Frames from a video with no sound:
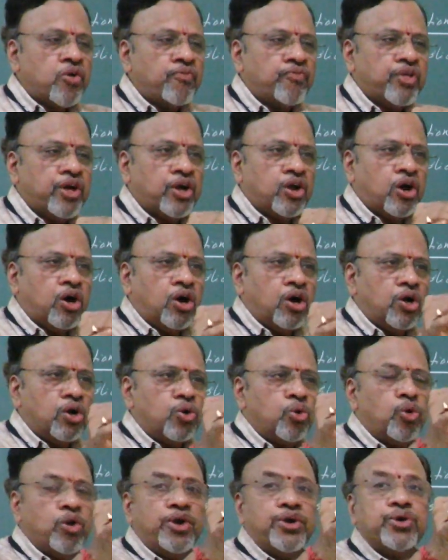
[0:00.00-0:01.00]
They are
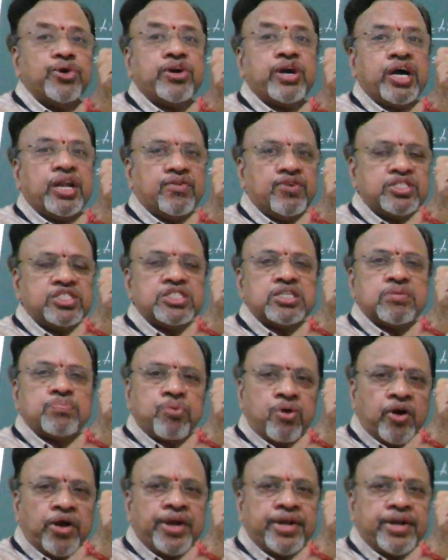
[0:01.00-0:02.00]
all going to converge at a
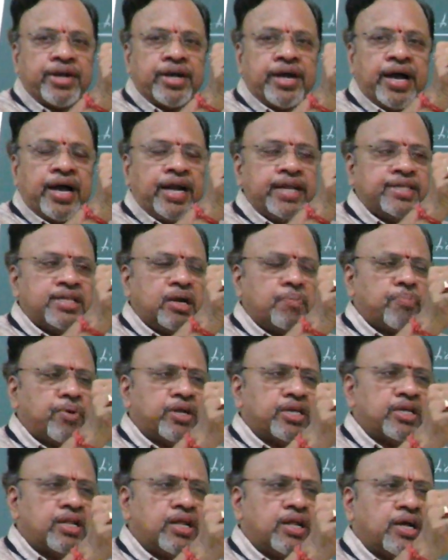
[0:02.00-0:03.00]
point, and that
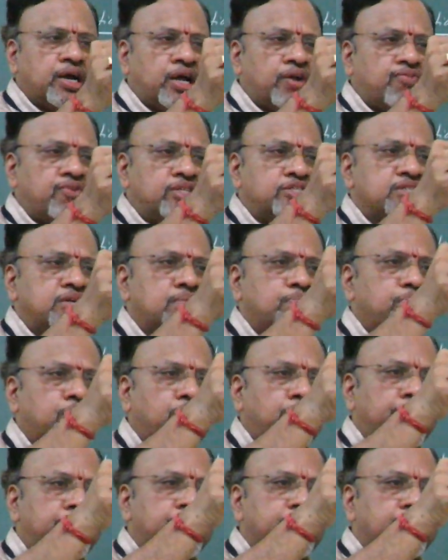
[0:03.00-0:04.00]
particular convergent
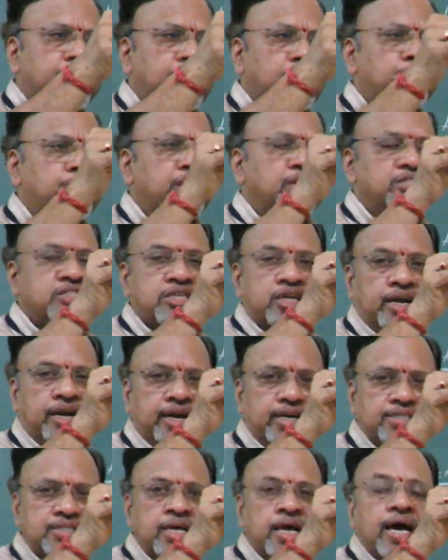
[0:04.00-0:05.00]
point can be considered
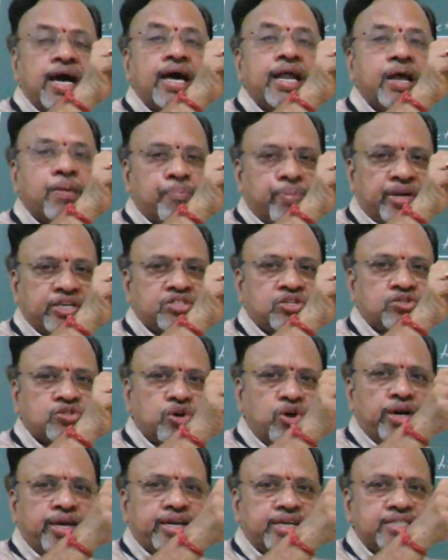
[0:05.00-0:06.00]
as an apex.
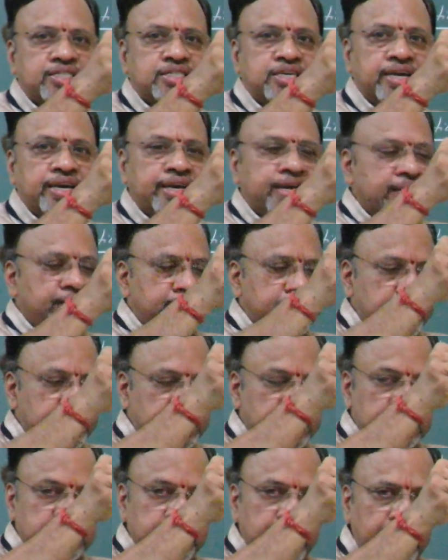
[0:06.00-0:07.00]
So I can say
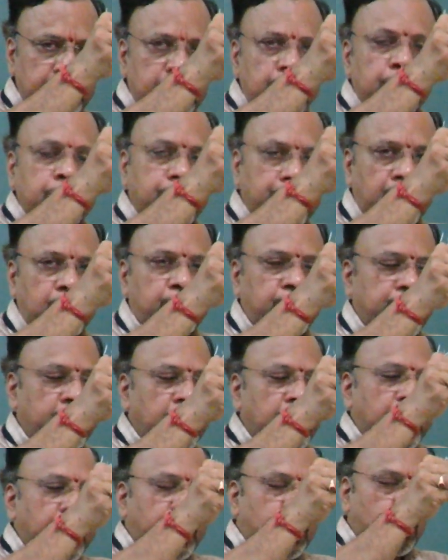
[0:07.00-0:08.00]
this is a
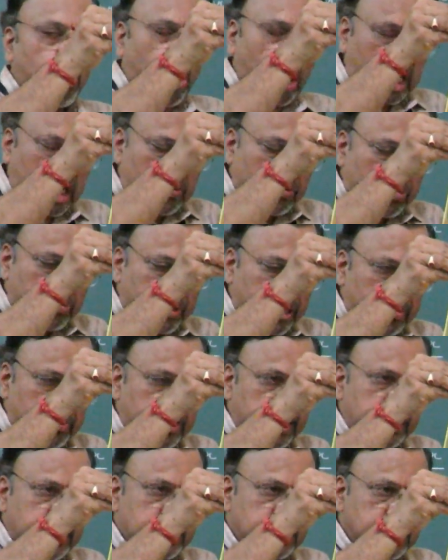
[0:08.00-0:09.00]
pyramid. And what type of
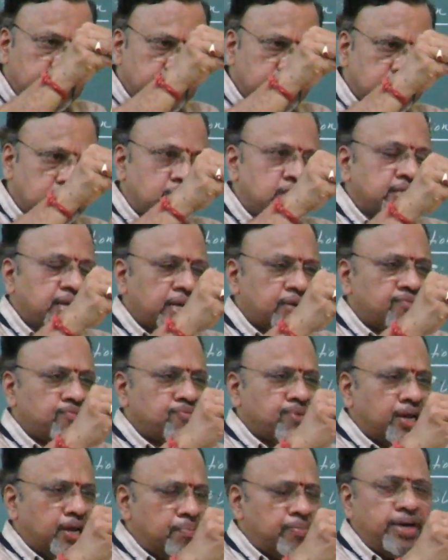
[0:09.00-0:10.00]
pyramid is this?
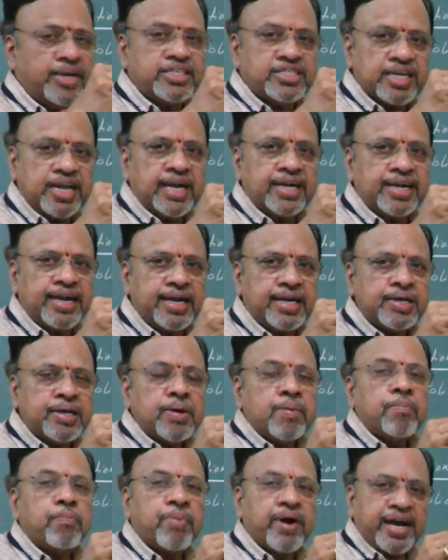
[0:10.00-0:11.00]
That can be
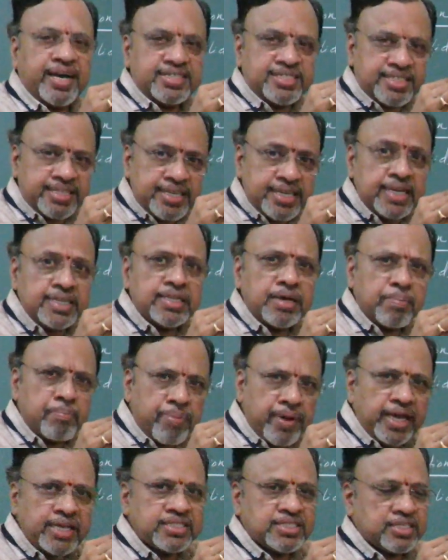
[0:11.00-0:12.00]
decided by seeing the
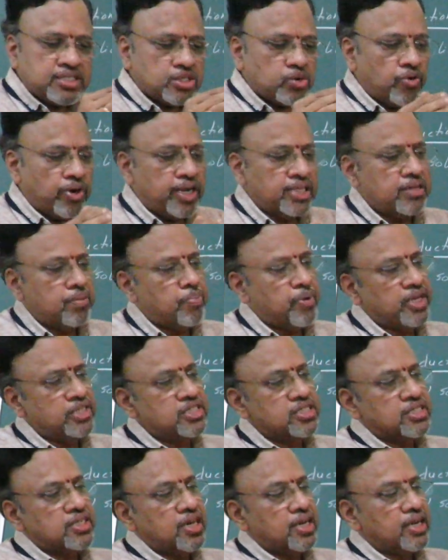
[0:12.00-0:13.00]
base. So what is the
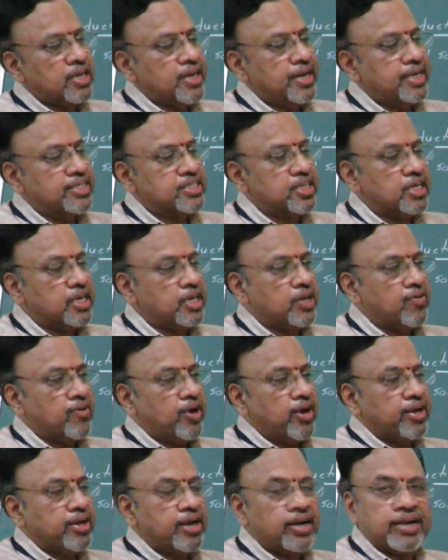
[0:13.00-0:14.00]
base here? It is an
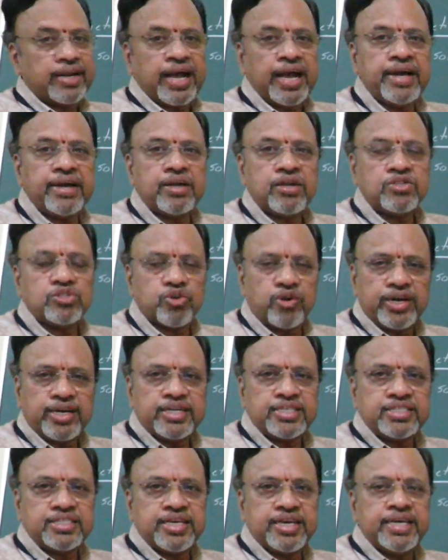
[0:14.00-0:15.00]
equilateral triangle. So I
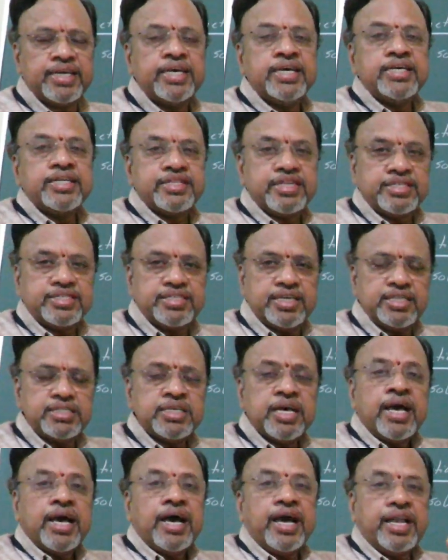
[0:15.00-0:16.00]
can say this
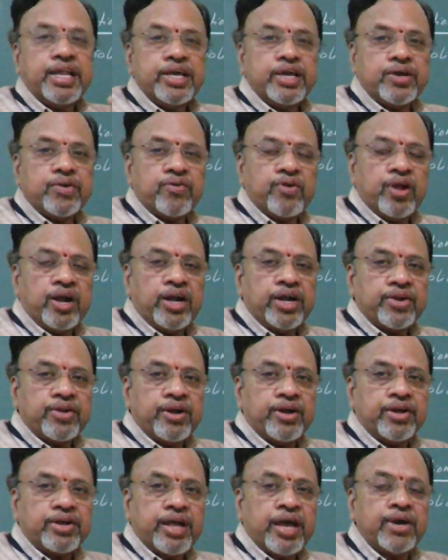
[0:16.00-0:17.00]
is an
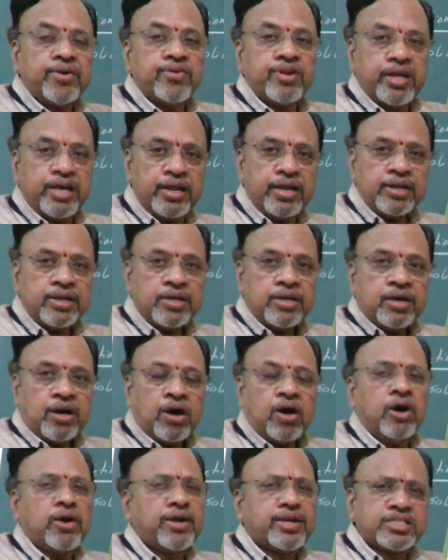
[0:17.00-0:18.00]
equilateral triangular,
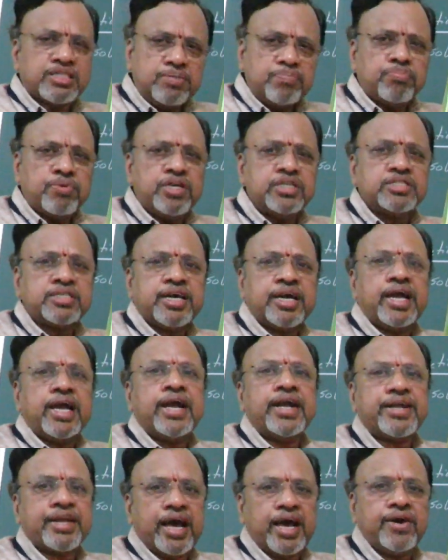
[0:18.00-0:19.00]
or simply
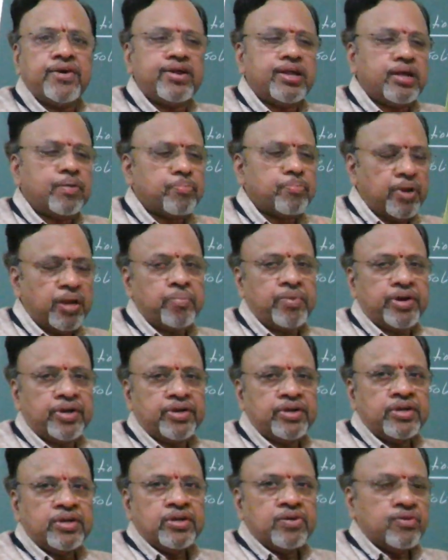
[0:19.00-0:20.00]
say a triangular
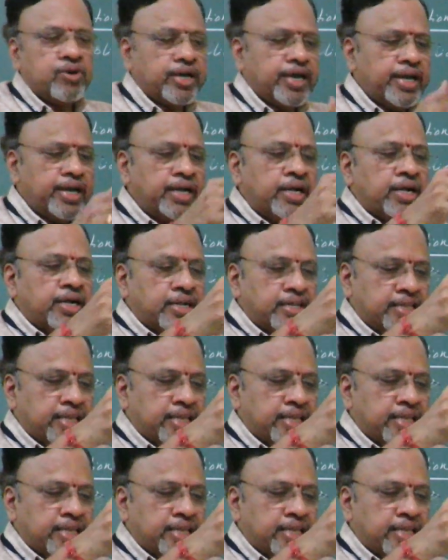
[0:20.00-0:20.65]
pyramid. Okay.